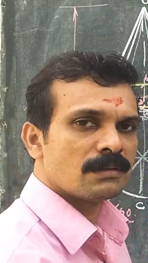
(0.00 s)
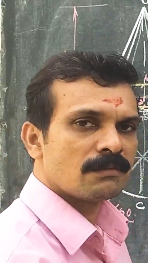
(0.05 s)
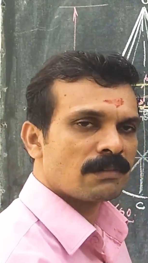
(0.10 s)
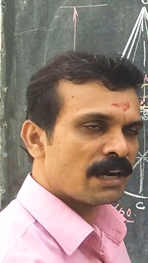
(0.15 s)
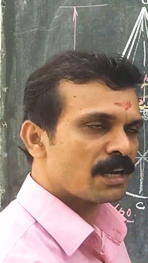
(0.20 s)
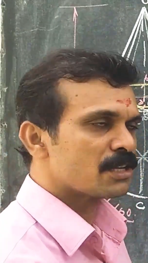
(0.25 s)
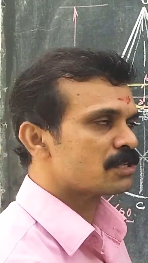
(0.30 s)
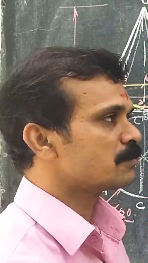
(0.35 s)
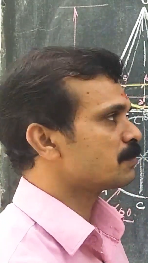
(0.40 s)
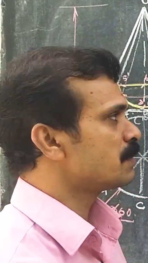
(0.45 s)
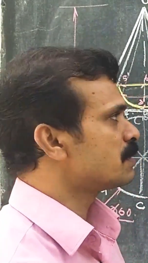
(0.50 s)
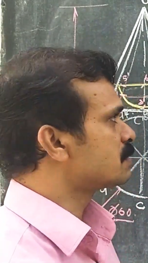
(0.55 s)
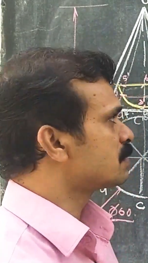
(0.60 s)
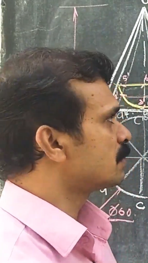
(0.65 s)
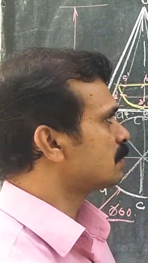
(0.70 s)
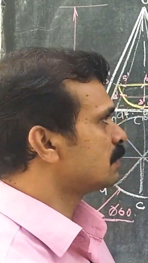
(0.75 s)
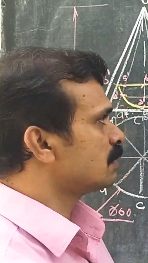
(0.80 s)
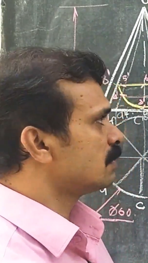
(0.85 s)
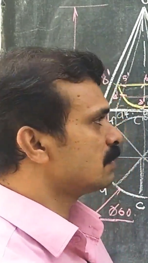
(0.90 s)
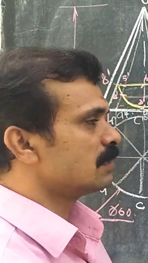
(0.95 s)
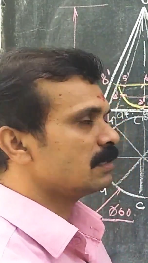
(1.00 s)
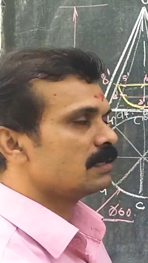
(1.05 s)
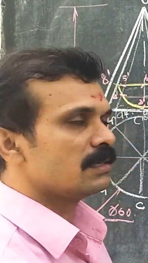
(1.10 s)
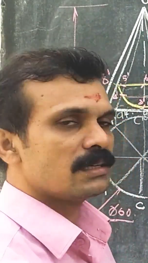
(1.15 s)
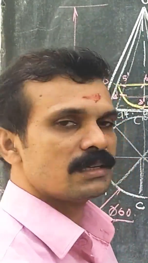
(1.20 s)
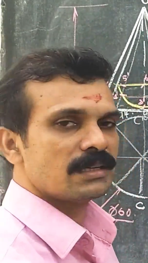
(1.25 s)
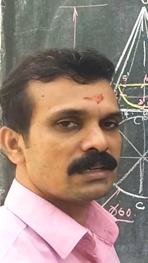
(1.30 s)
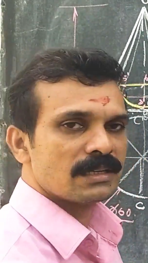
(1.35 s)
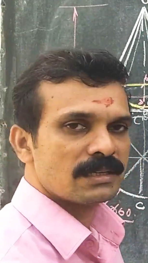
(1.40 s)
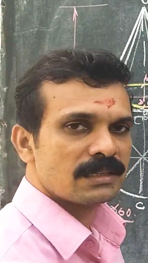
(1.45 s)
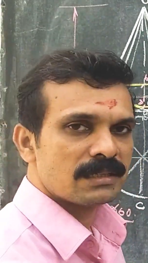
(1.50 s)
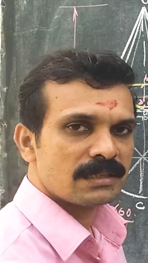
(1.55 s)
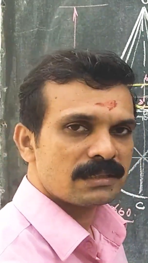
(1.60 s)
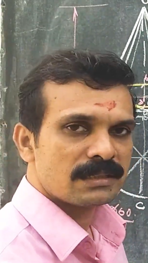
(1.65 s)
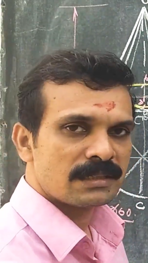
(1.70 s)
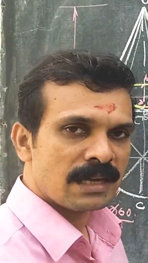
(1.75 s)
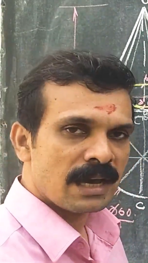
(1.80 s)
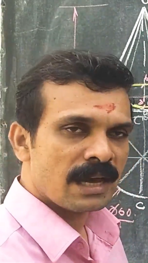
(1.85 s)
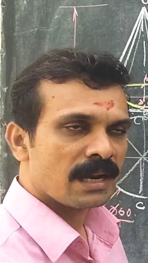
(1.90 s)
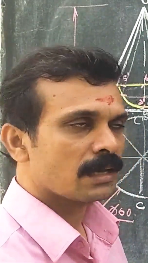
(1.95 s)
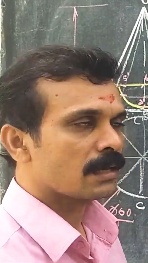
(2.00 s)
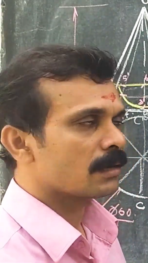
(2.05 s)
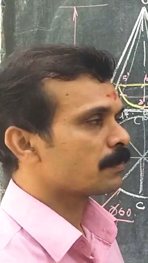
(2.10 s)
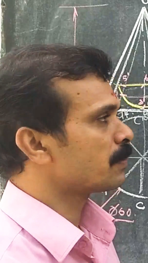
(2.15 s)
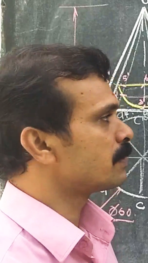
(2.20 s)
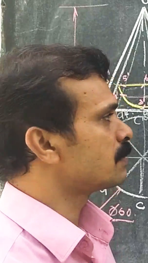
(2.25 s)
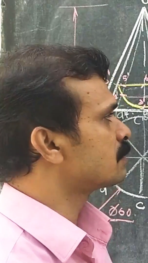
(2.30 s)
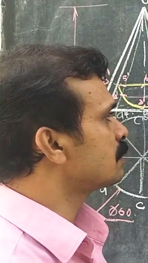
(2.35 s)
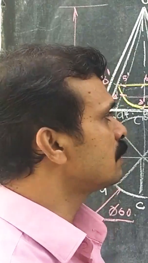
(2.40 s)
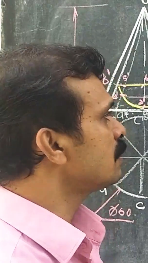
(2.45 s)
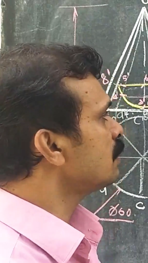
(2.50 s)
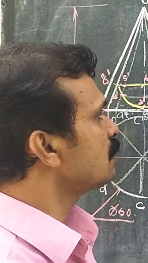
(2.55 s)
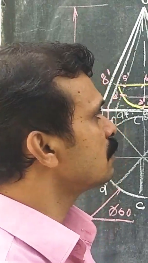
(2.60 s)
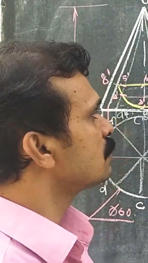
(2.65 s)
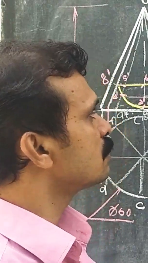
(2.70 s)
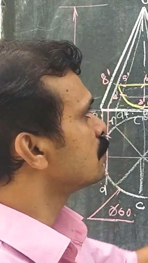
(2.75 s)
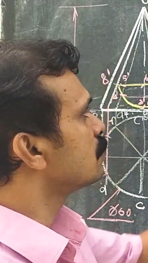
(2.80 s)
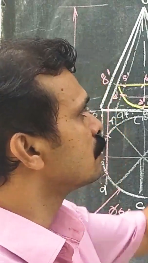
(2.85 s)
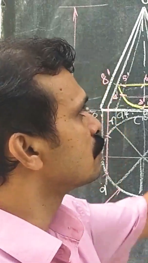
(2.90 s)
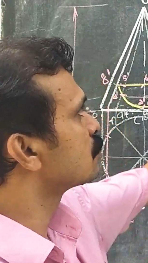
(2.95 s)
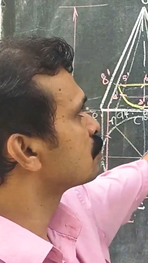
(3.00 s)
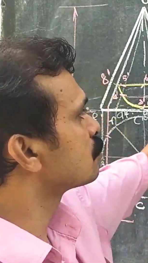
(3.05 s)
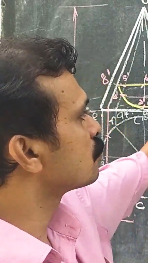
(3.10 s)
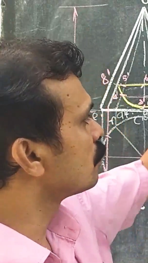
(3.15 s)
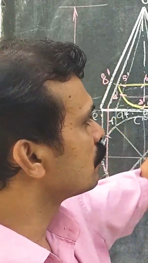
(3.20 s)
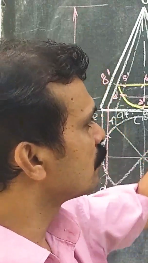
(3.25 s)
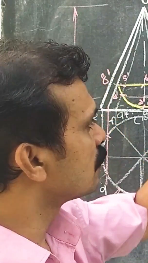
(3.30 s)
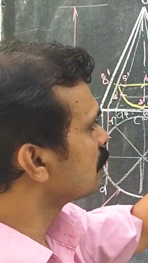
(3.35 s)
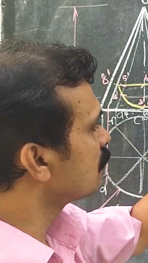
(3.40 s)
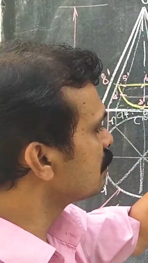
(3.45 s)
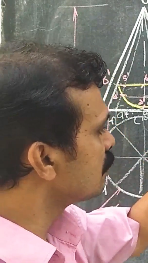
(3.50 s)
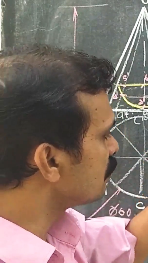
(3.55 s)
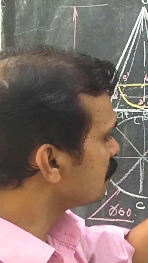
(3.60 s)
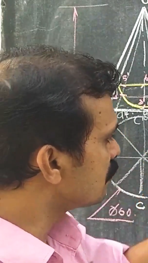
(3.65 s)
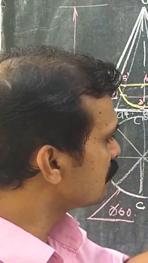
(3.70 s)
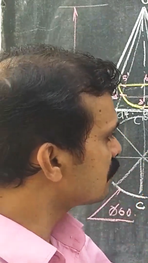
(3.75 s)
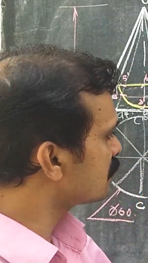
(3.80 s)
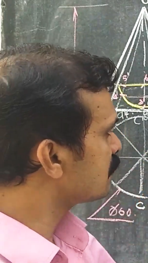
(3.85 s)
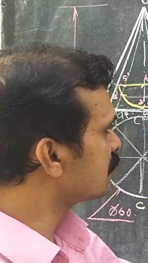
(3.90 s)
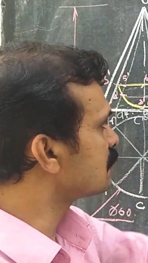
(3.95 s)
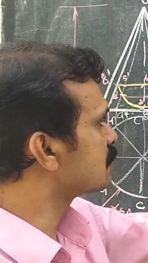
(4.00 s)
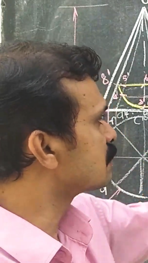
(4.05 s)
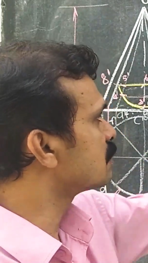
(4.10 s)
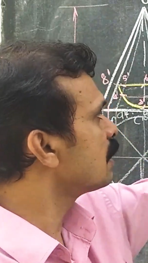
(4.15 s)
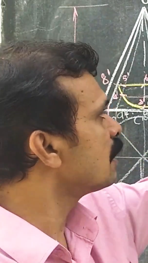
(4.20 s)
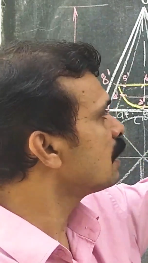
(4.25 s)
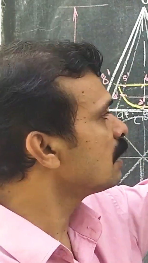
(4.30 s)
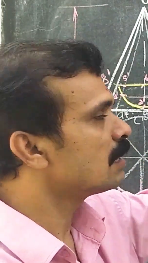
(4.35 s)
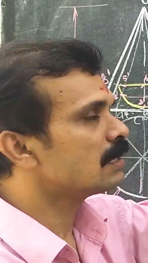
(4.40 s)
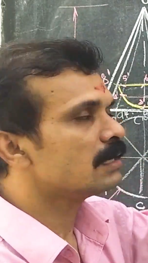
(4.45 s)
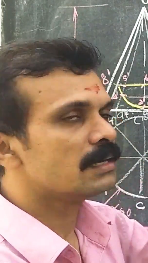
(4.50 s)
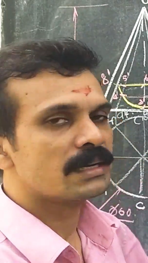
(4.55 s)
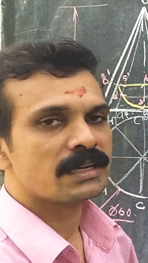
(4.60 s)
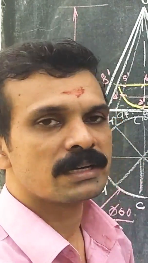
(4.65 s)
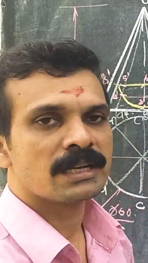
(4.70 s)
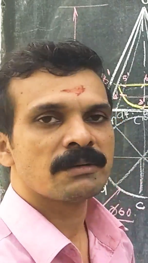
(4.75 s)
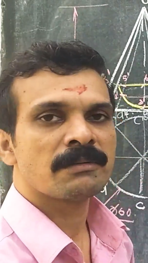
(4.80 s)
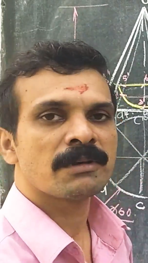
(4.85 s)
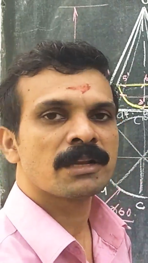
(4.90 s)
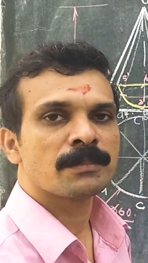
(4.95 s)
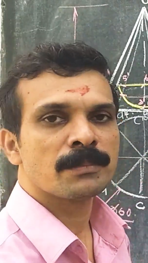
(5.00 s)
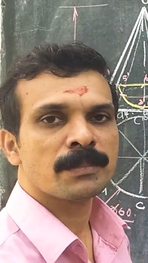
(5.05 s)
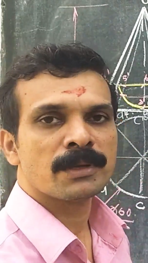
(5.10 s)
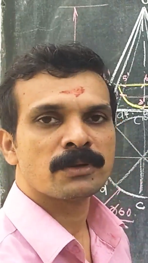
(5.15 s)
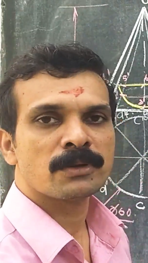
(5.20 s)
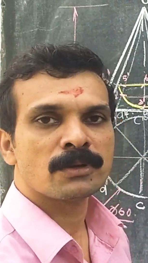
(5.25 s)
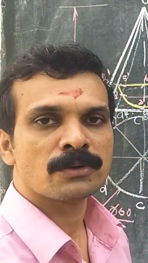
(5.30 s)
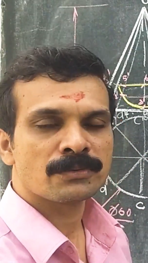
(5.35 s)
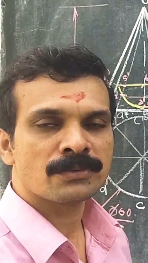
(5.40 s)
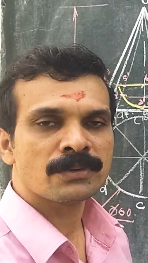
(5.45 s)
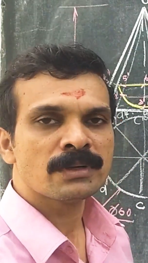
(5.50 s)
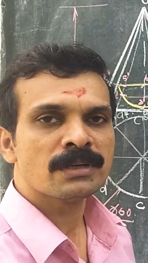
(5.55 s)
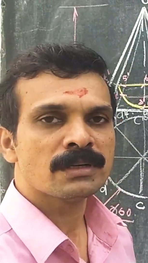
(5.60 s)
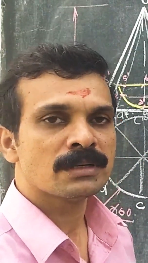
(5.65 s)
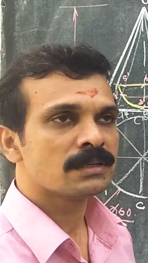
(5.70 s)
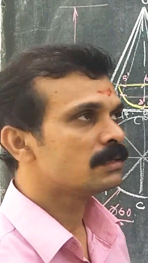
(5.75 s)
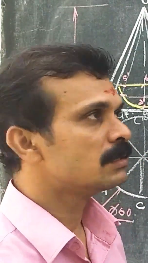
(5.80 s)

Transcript: 1H pencil darker pencil so that this is the development of uh,